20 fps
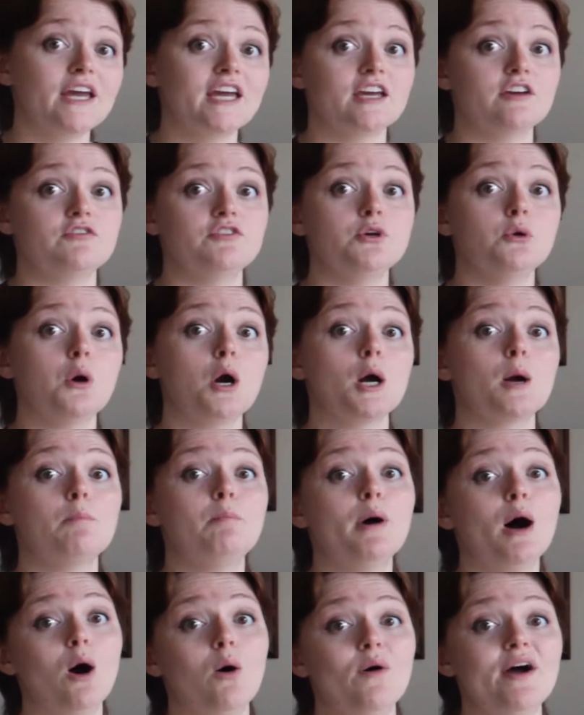If you are
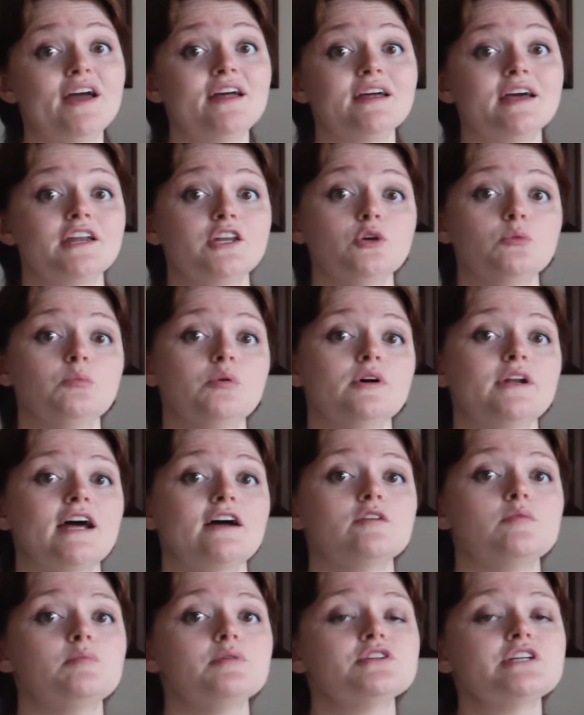a poet and you put
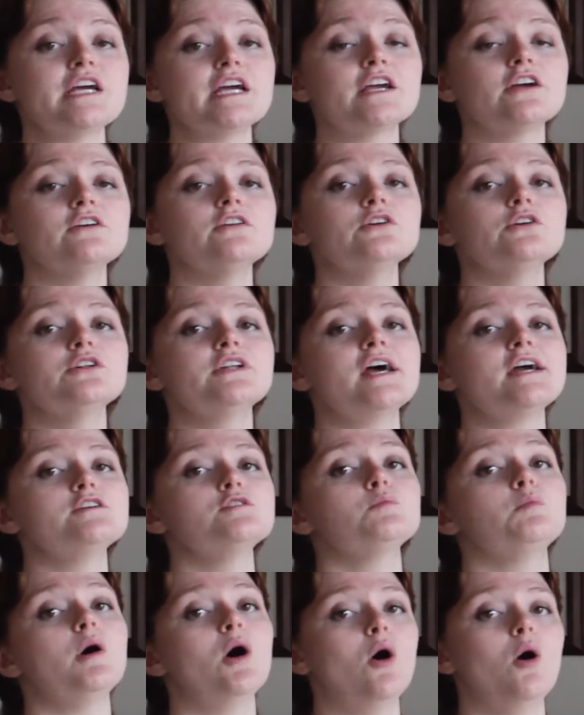out a particular
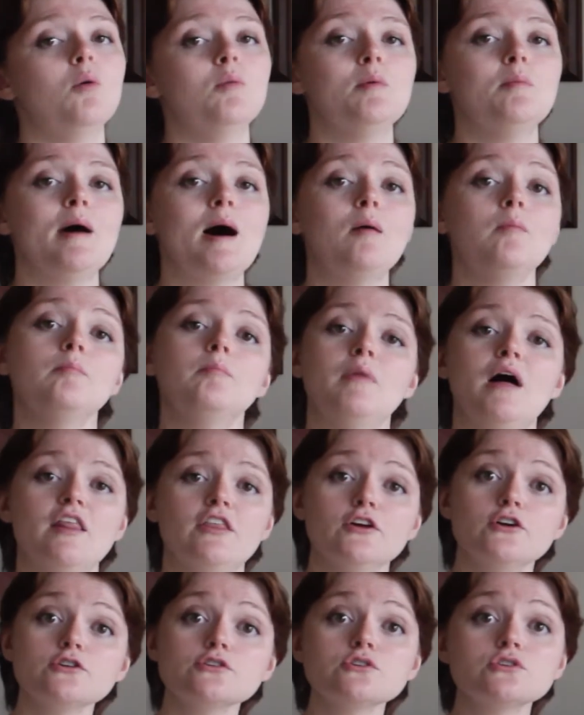nice poem about
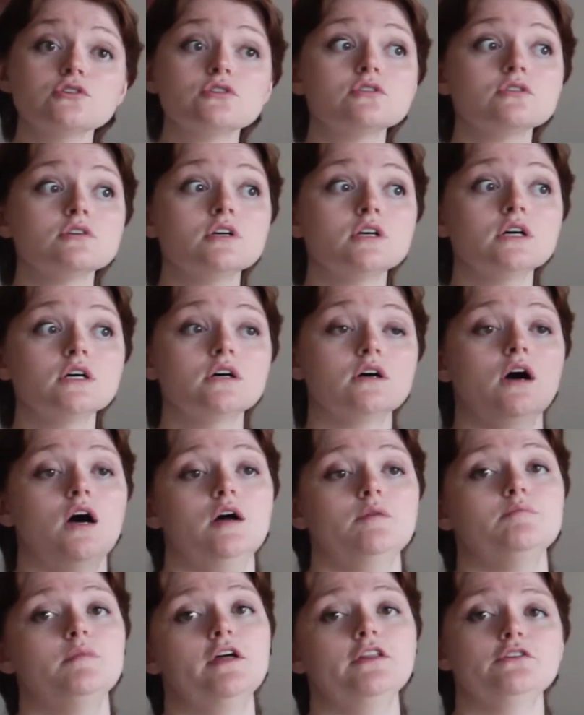mothers
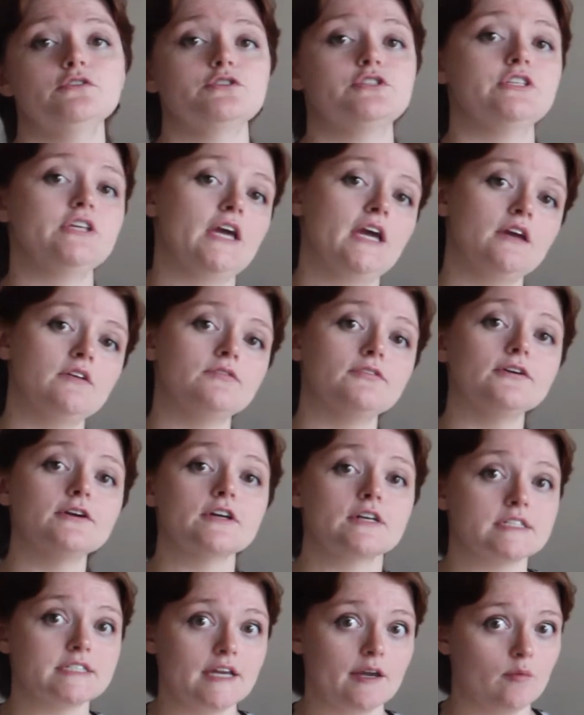on Mother's Day, for
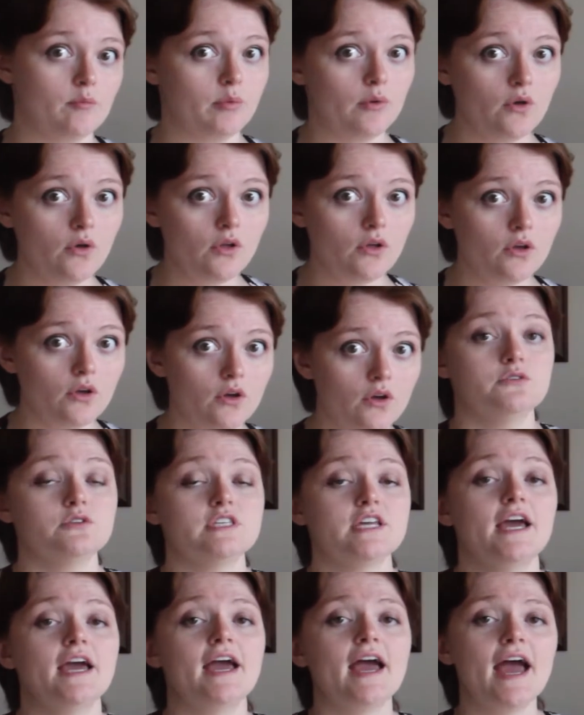example, and you
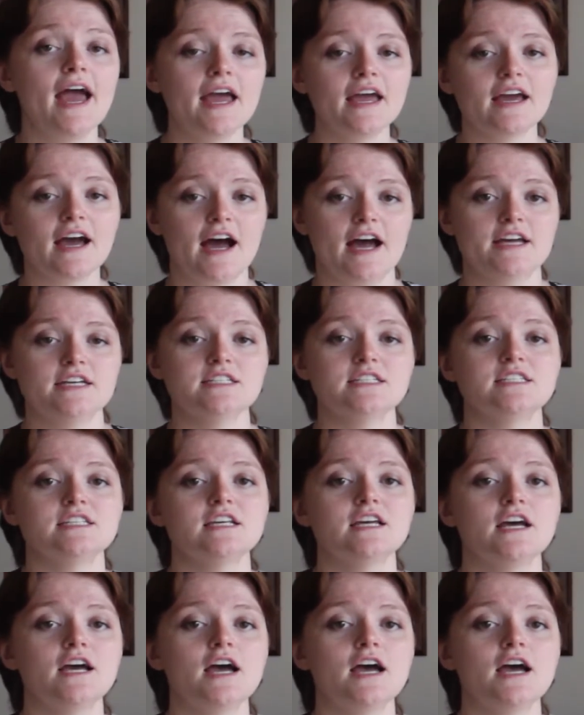say, hey guys,